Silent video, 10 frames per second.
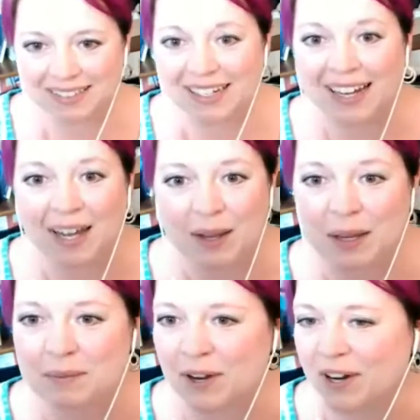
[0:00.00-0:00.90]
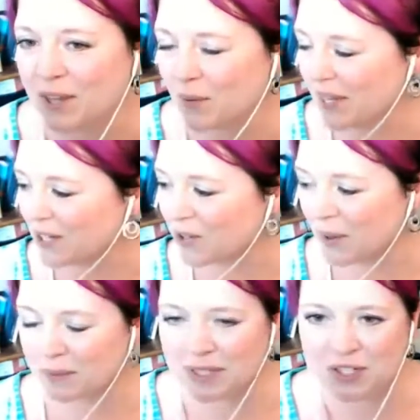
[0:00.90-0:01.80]
Yeah, I am sorry that we
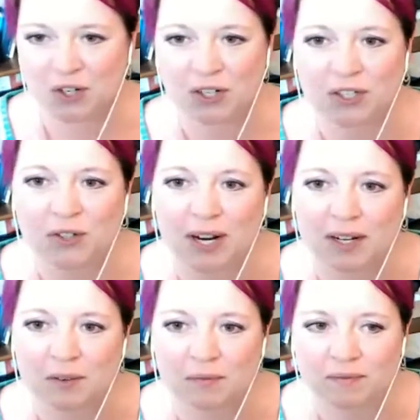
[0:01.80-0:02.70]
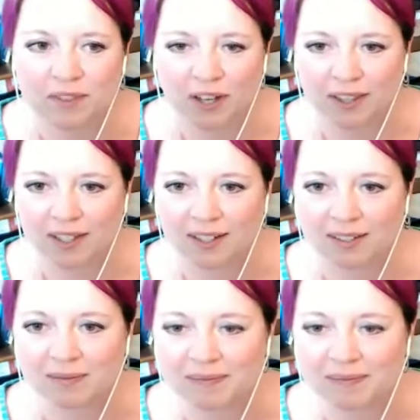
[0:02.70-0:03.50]
interrupted your train of thought there.